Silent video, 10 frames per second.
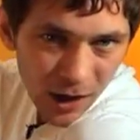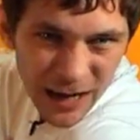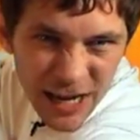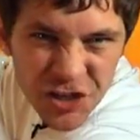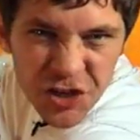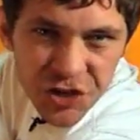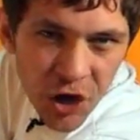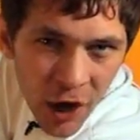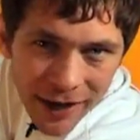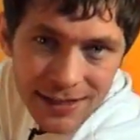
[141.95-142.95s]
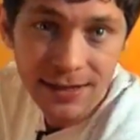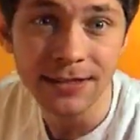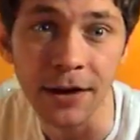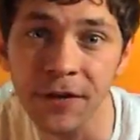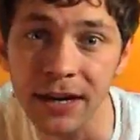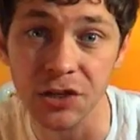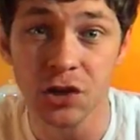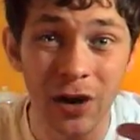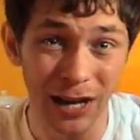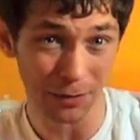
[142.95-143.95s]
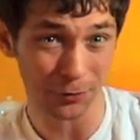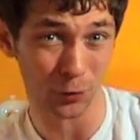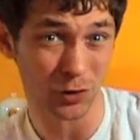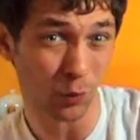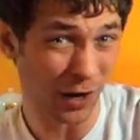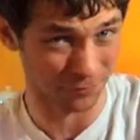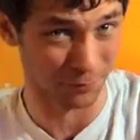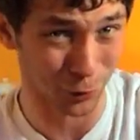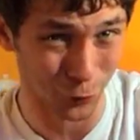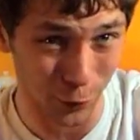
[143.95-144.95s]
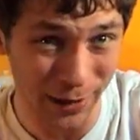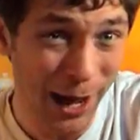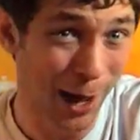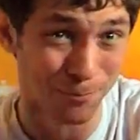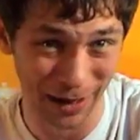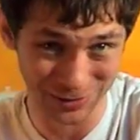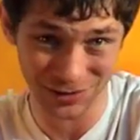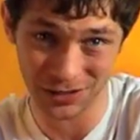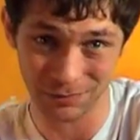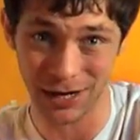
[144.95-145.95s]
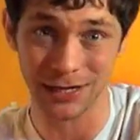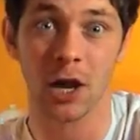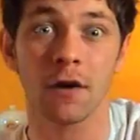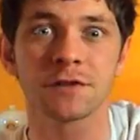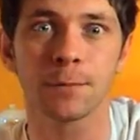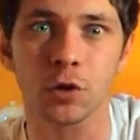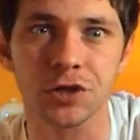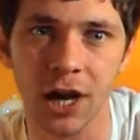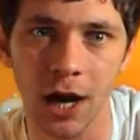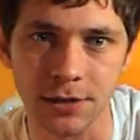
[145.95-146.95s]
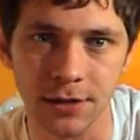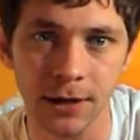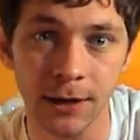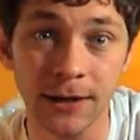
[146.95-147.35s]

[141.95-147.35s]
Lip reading: Let's do it, said Venus, dragging my thoughts away from my groin and back to the subject of sports cars.